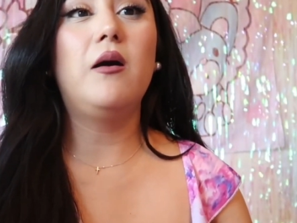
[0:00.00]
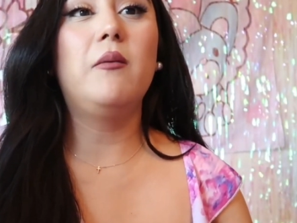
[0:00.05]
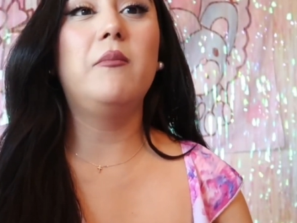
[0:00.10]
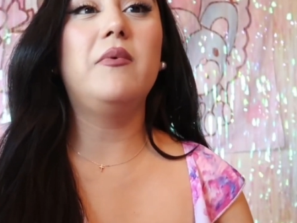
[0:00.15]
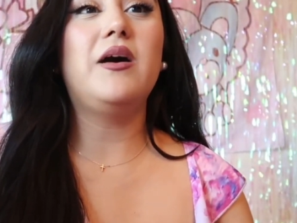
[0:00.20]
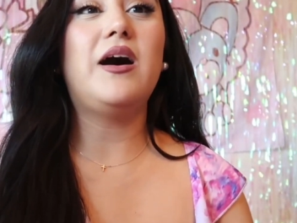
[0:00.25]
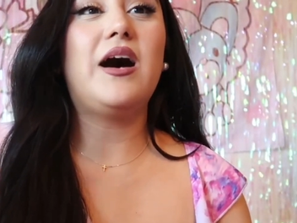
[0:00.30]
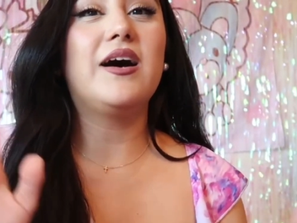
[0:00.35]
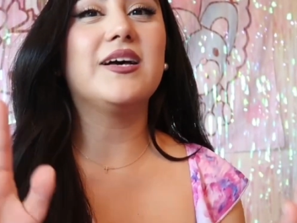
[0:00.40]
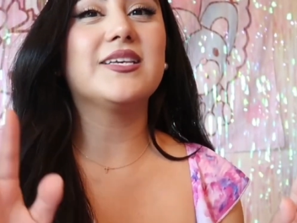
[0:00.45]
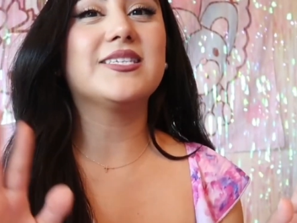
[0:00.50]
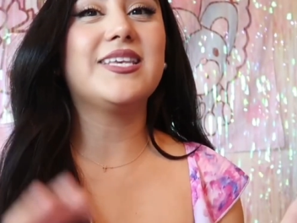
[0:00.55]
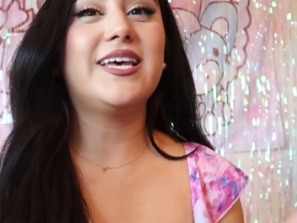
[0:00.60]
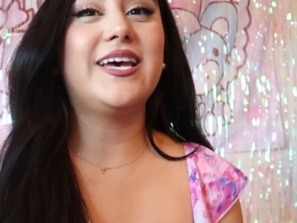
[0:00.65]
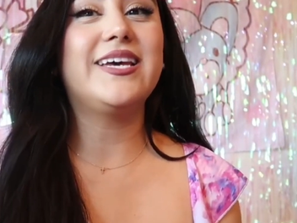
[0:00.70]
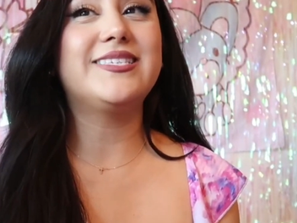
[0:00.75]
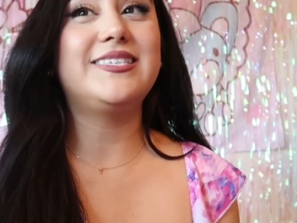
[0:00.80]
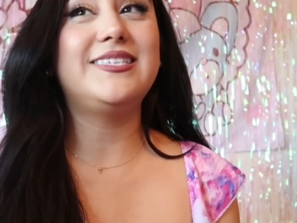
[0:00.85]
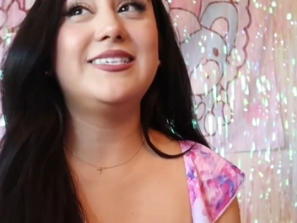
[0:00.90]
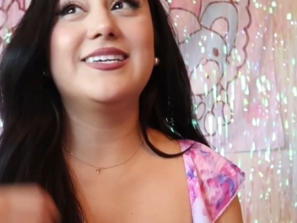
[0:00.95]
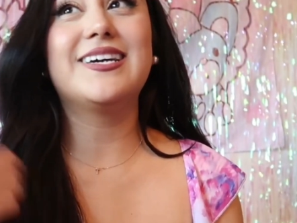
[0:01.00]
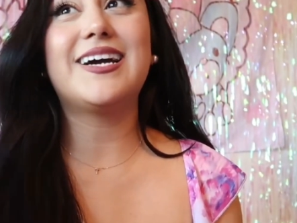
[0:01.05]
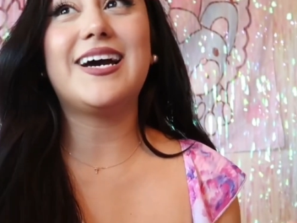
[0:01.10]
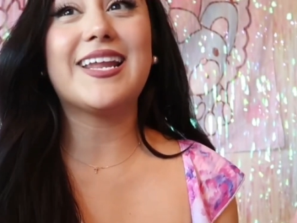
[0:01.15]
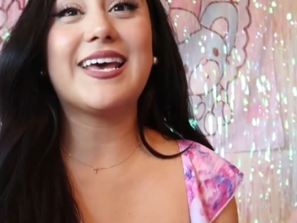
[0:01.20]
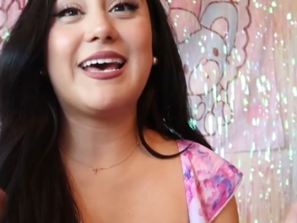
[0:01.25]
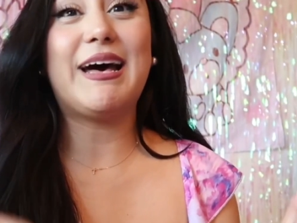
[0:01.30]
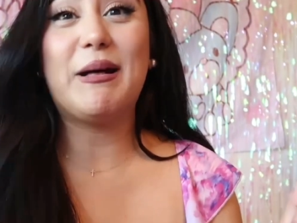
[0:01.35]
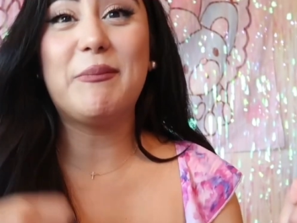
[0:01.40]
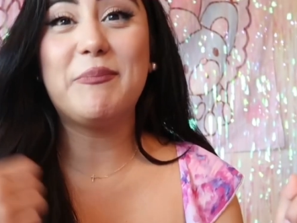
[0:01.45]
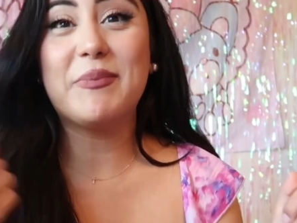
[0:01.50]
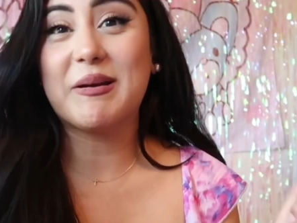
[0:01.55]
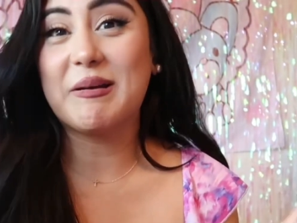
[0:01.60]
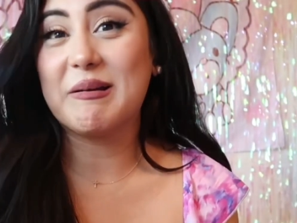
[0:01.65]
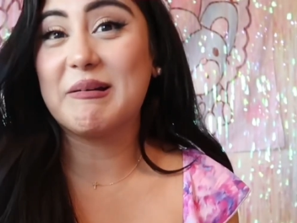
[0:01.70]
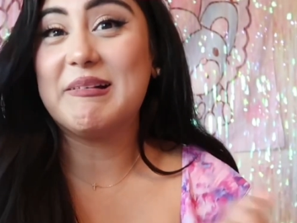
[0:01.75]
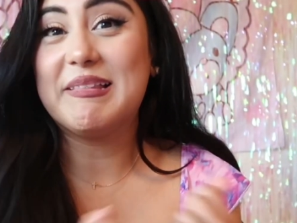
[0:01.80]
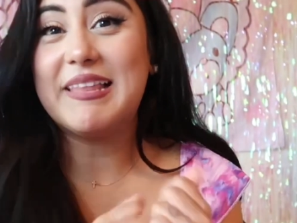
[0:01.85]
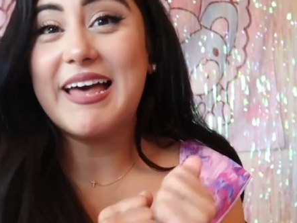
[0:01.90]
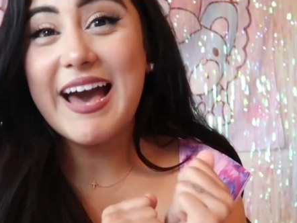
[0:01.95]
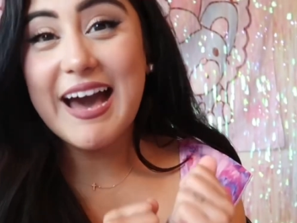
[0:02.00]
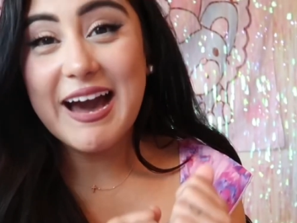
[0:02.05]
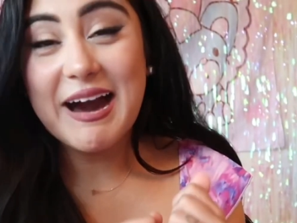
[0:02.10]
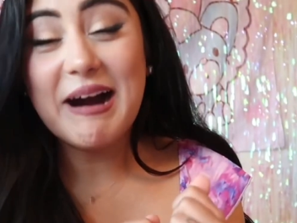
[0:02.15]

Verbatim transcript: like, oh, you gotta help a girl